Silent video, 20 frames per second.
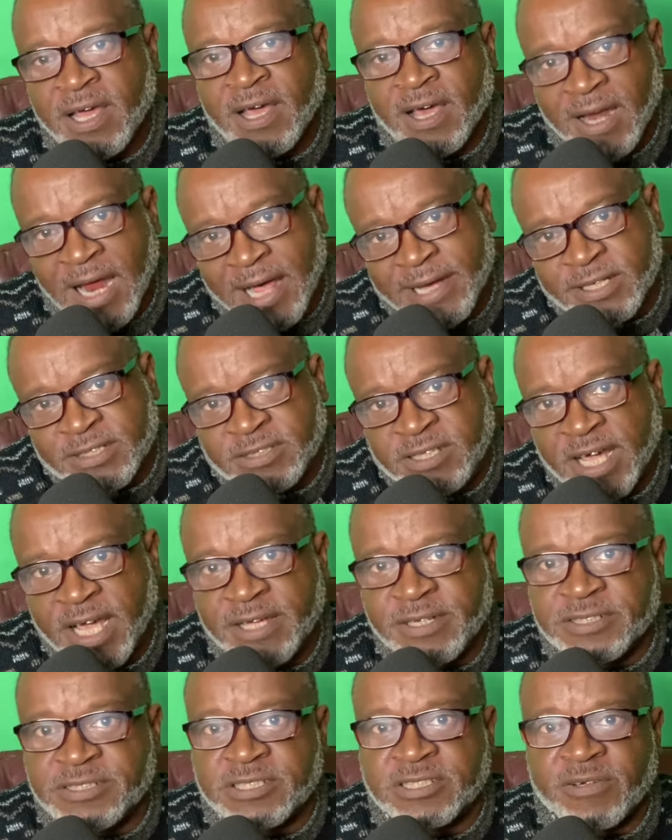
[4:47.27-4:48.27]
And I can tell
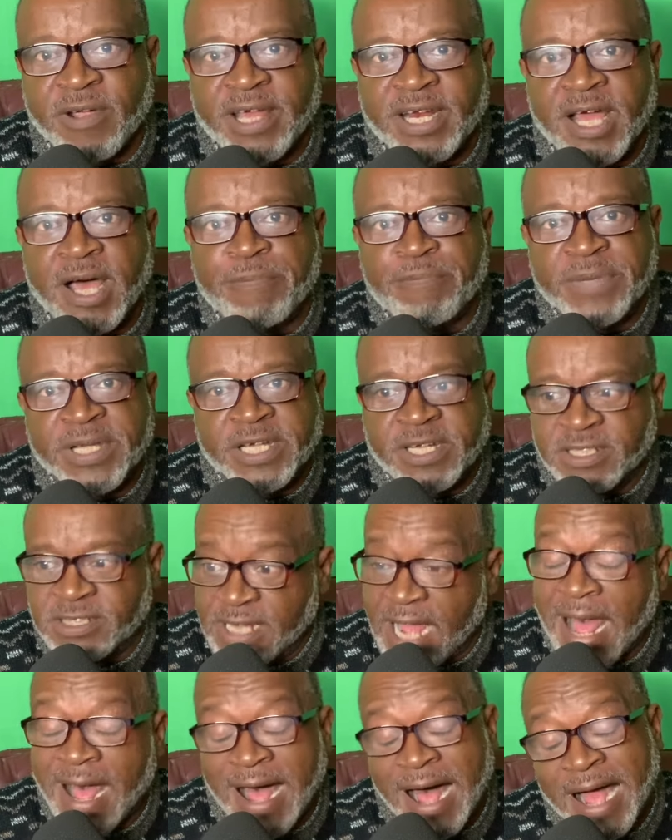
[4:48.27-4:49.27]
you straight up, because
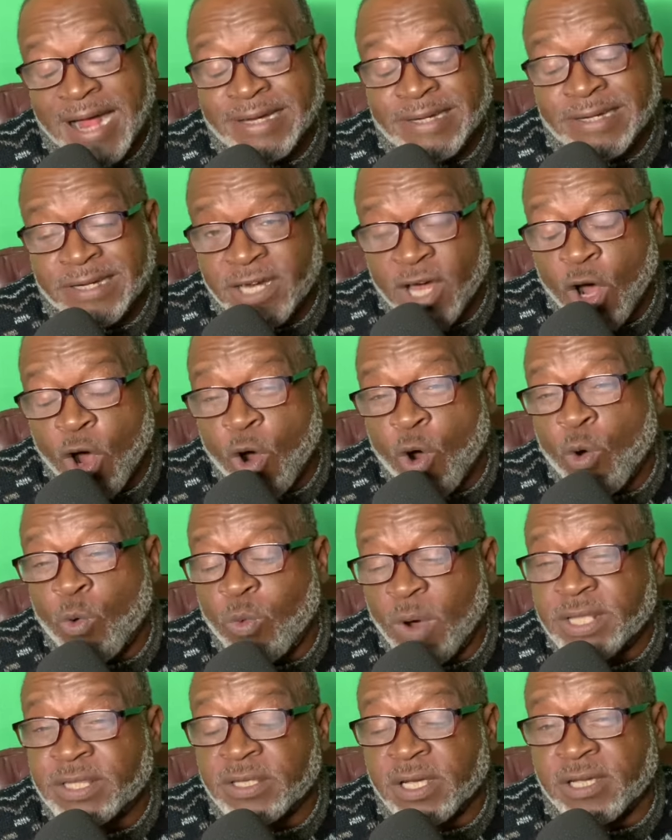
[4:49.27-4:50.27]
I know
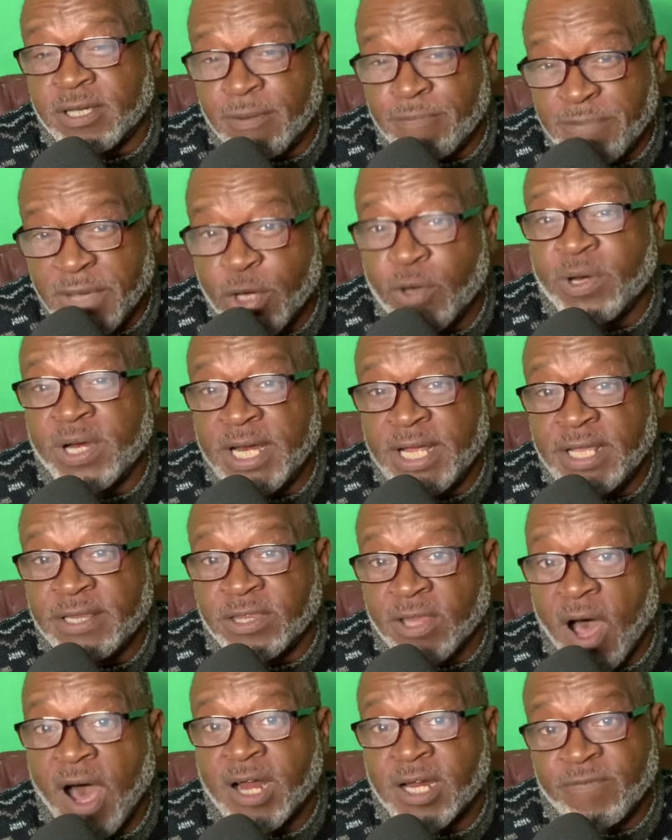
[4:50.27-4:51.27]
what the community
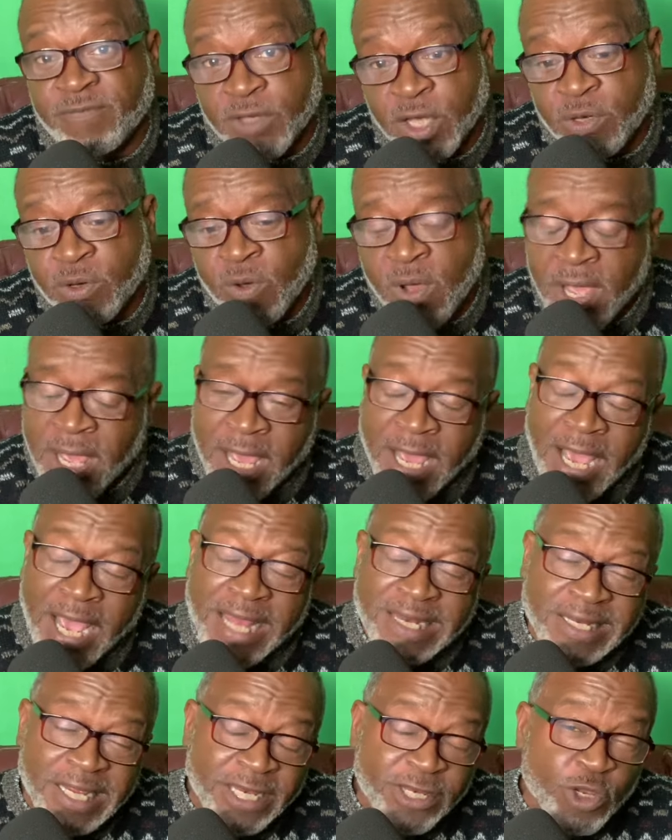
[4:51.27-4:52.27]
thought of you.
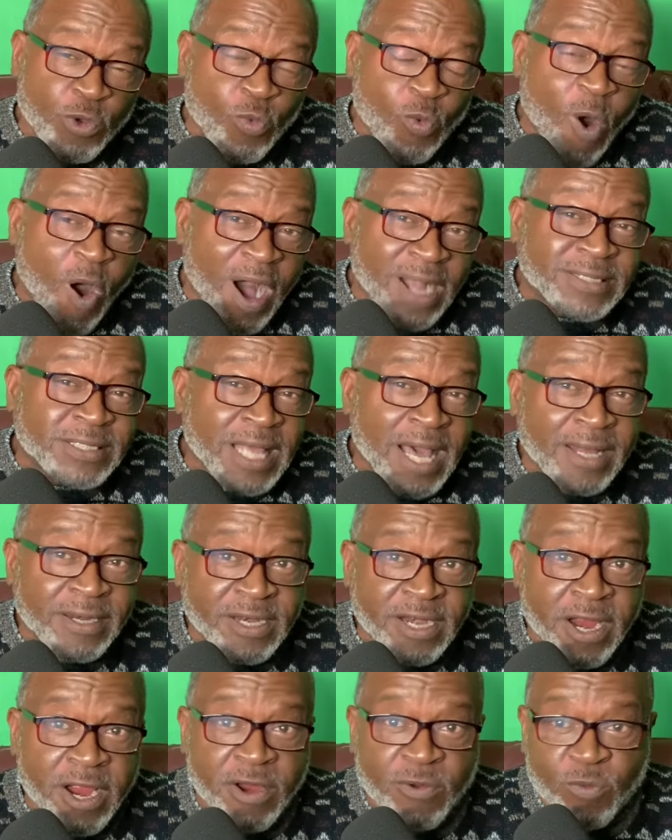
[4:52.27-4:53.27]
And then you walked out of
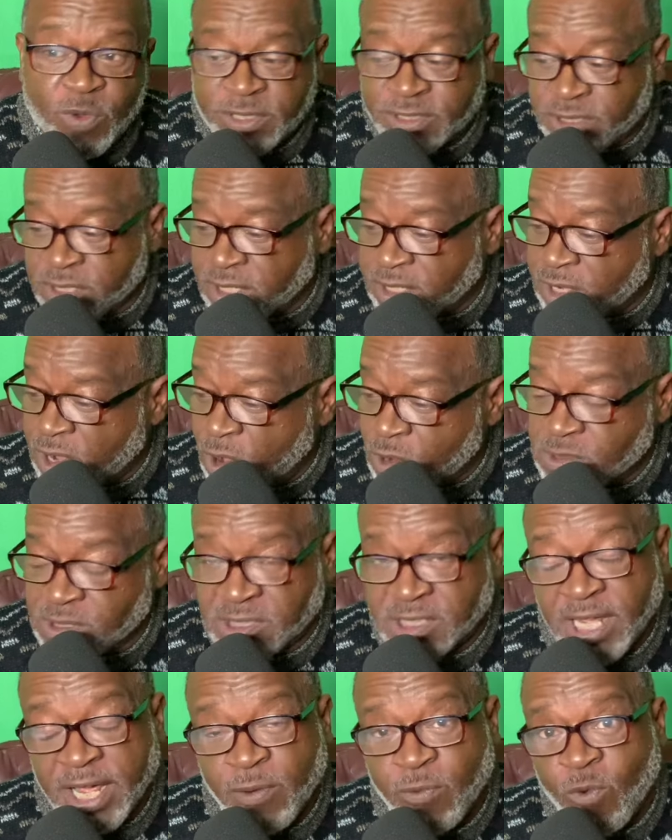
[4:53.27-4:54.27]
there and went to the Golden
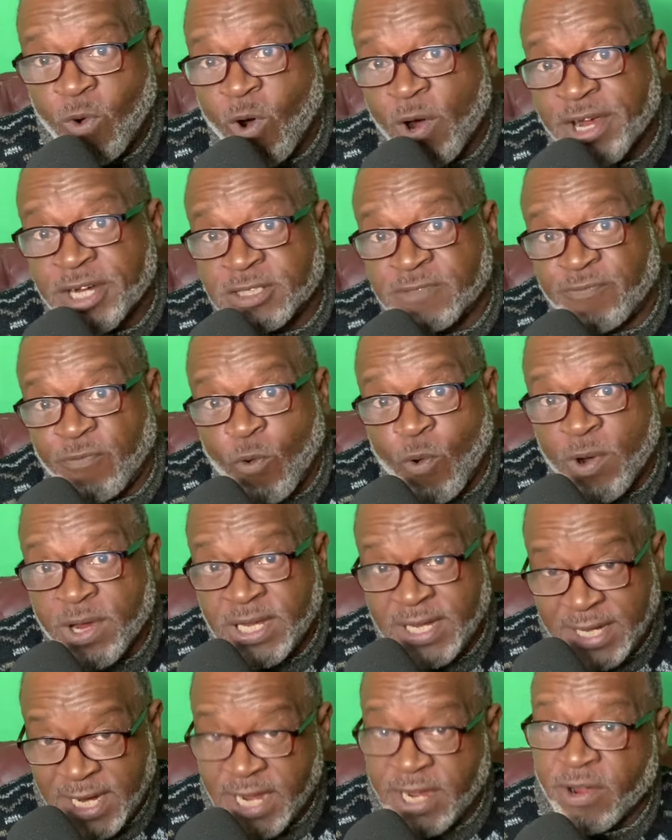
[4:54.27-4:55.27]
State Warriors for a
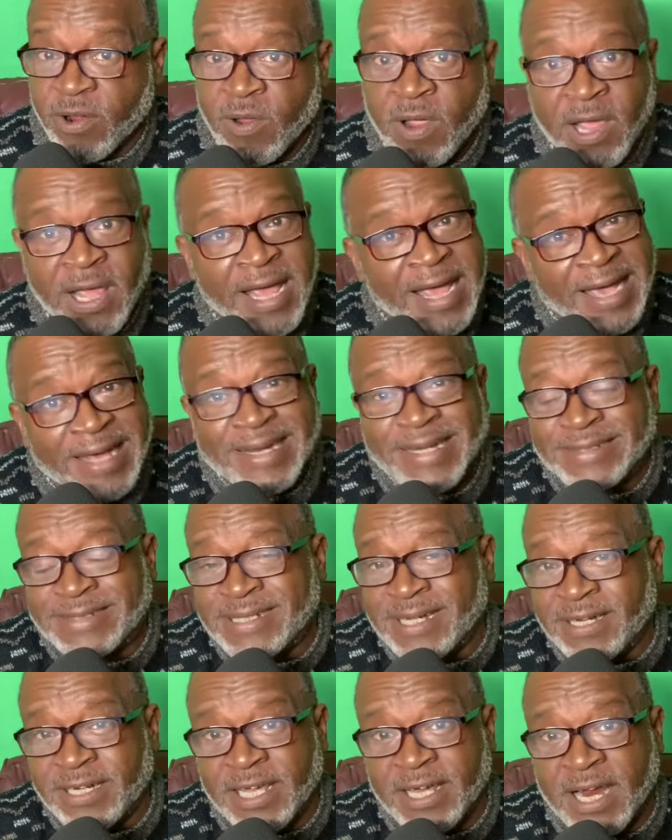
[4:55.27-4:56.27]
year. And they
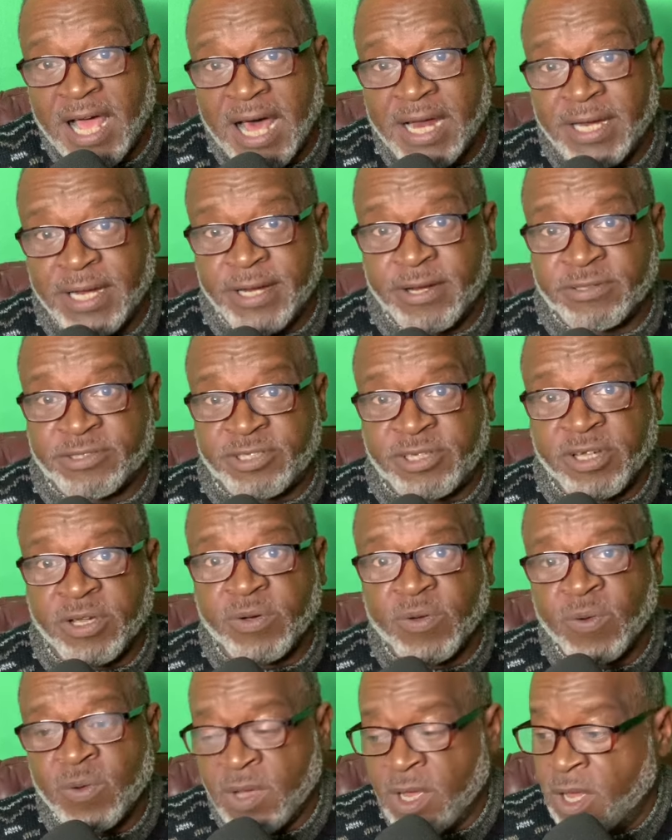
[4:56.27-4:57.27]
said, get out of here too.